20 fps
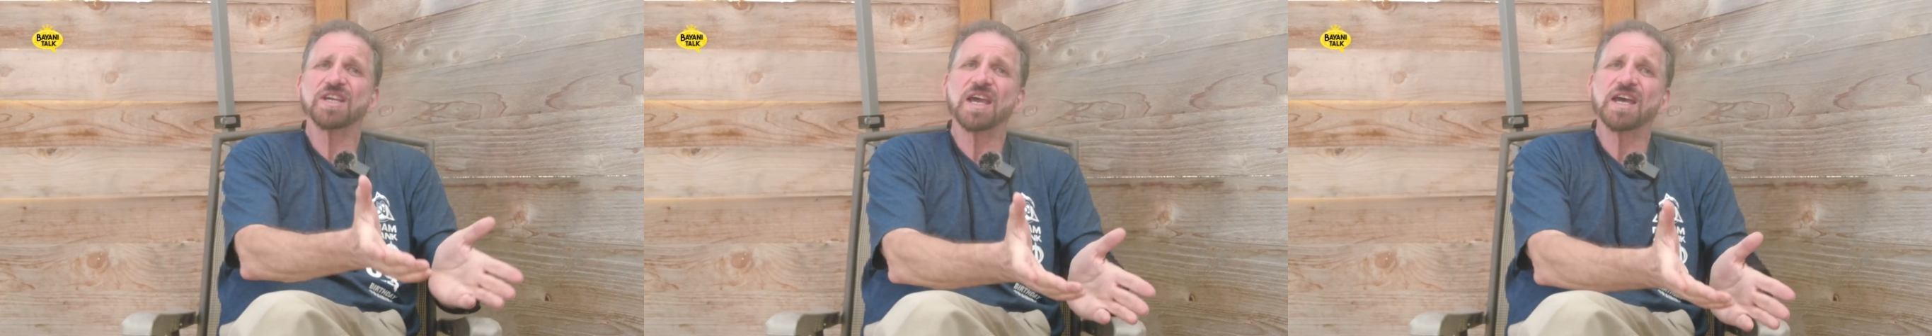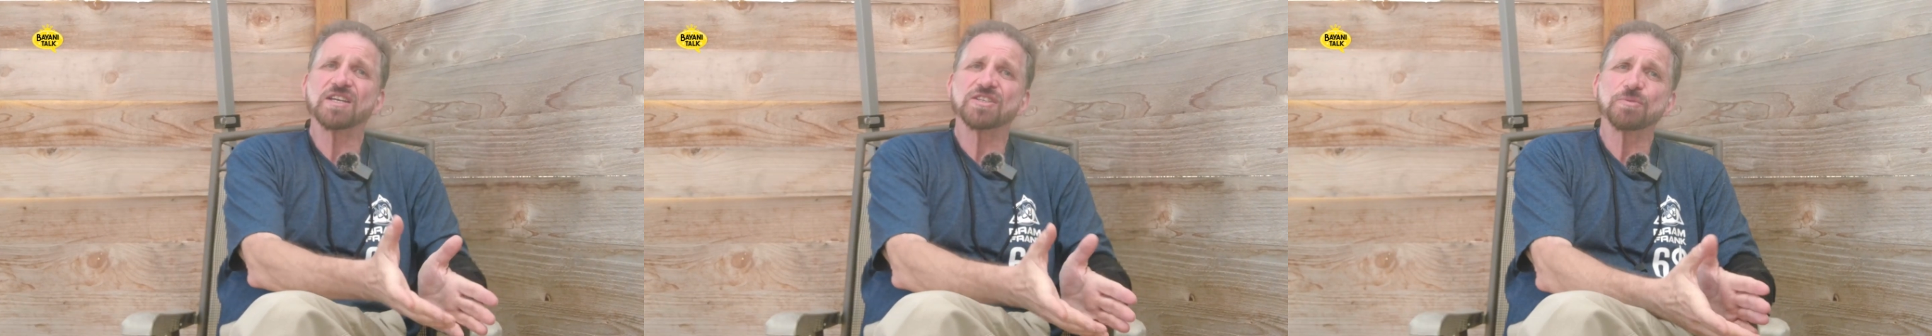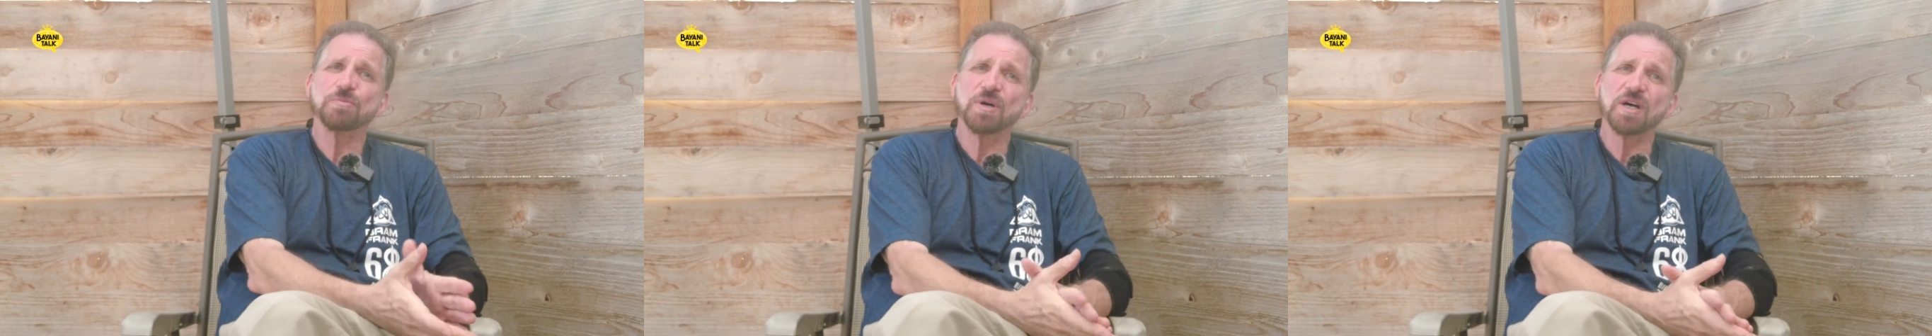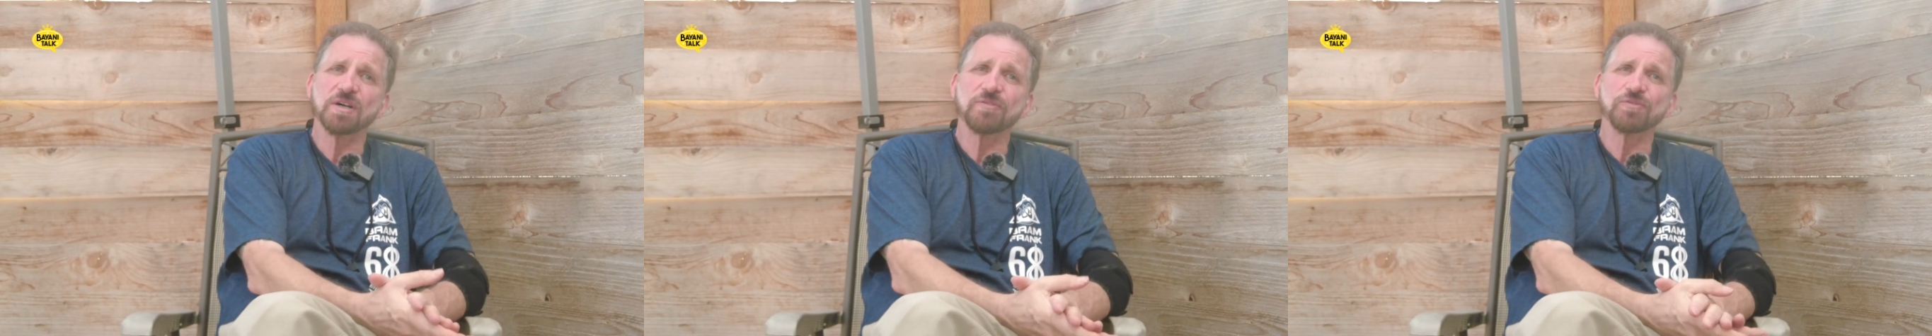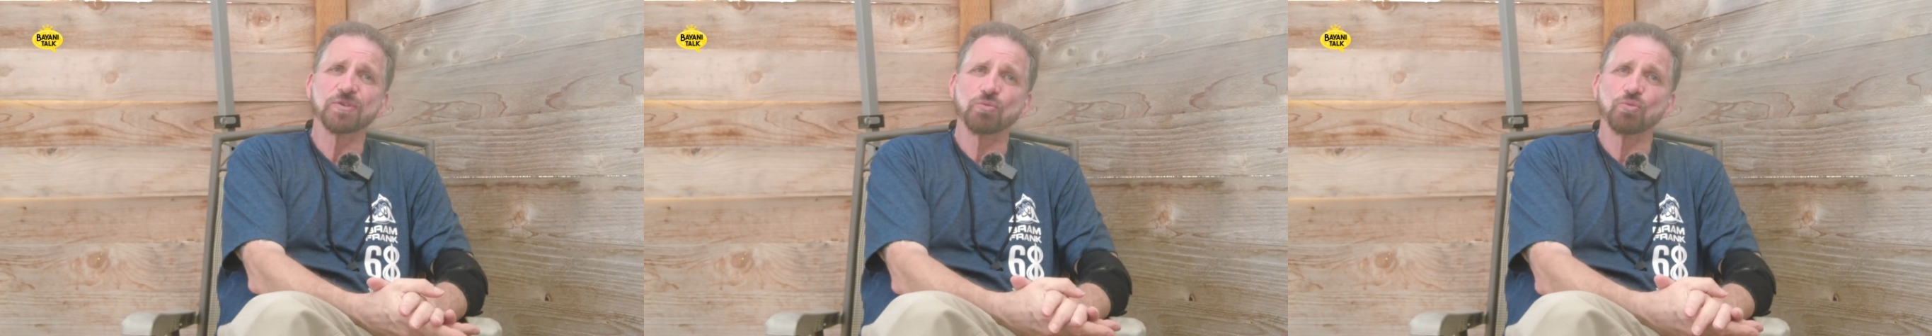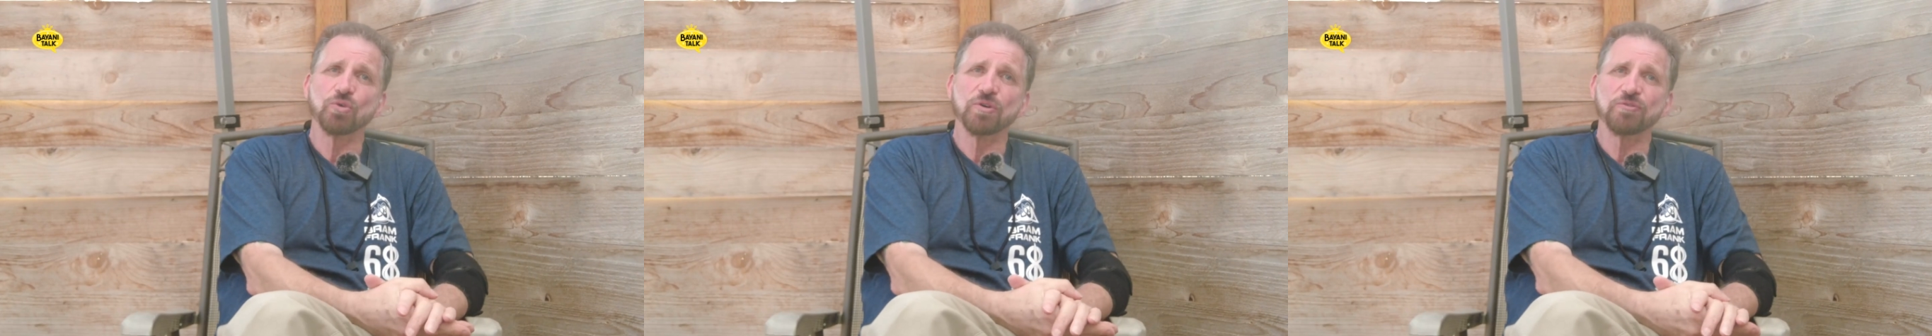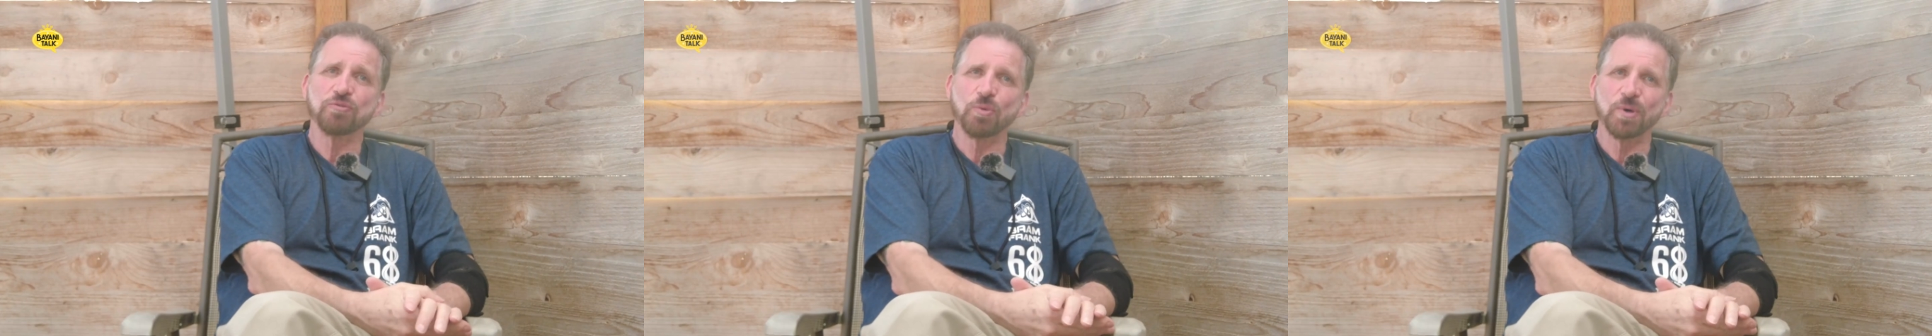Asimov and
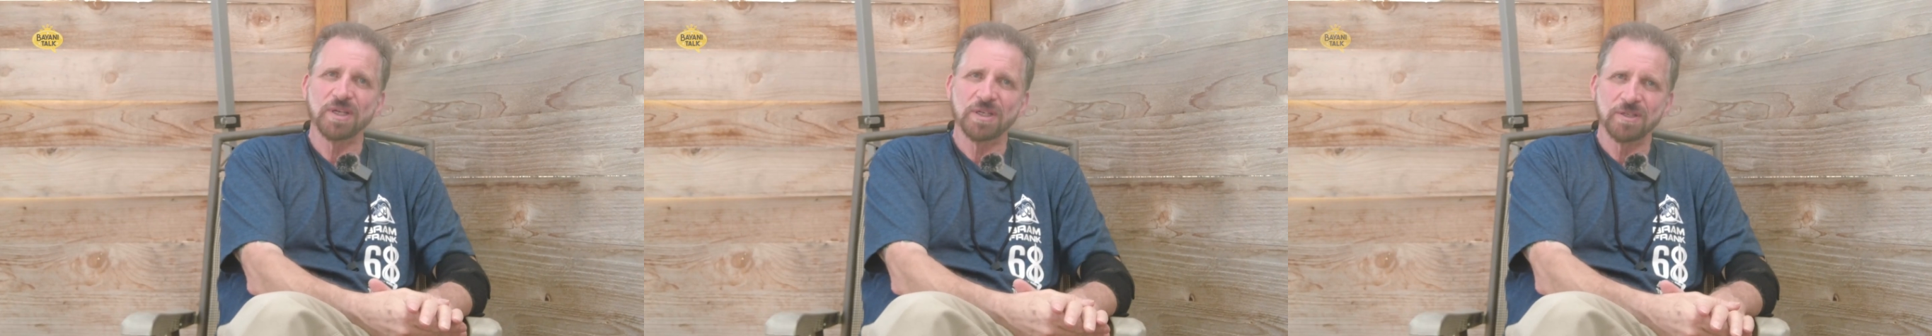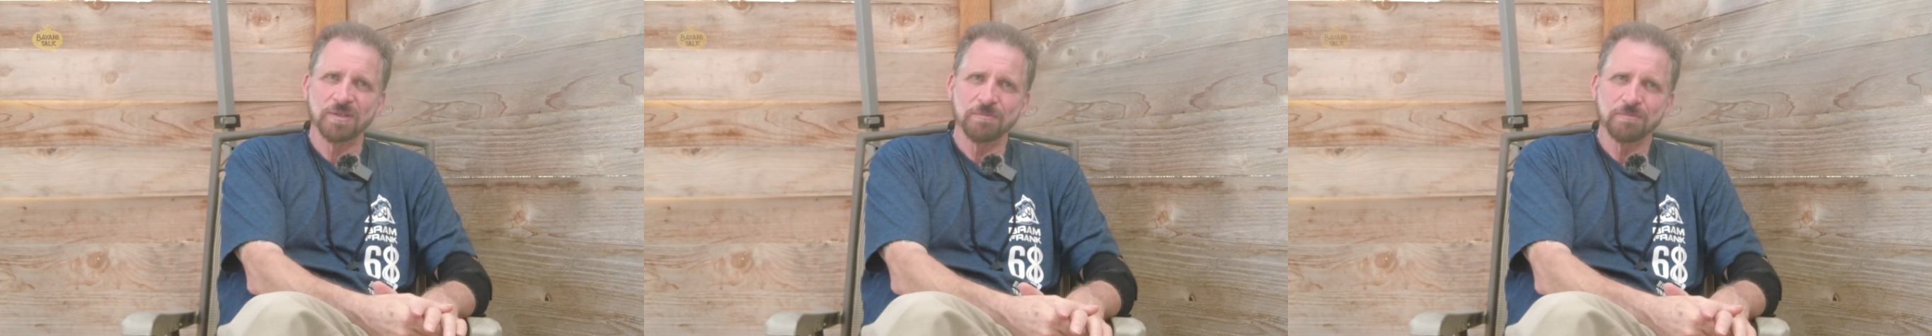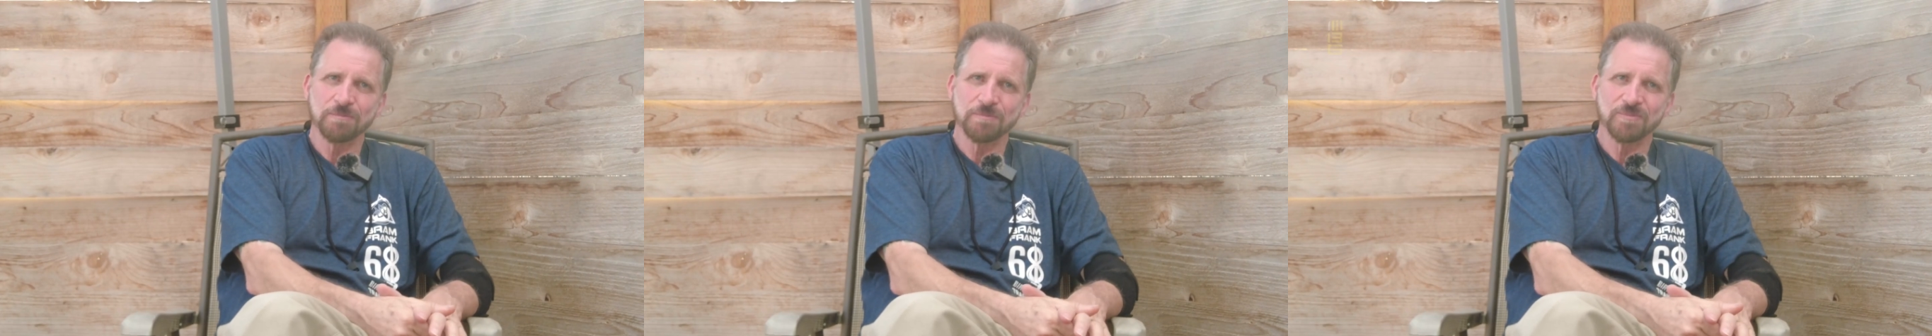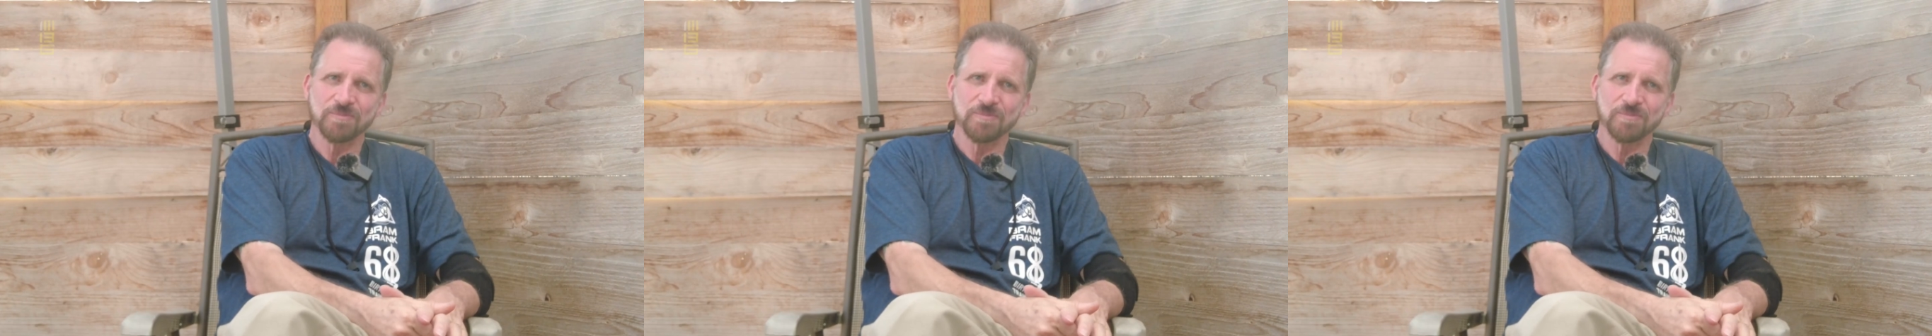Wolf Wenton,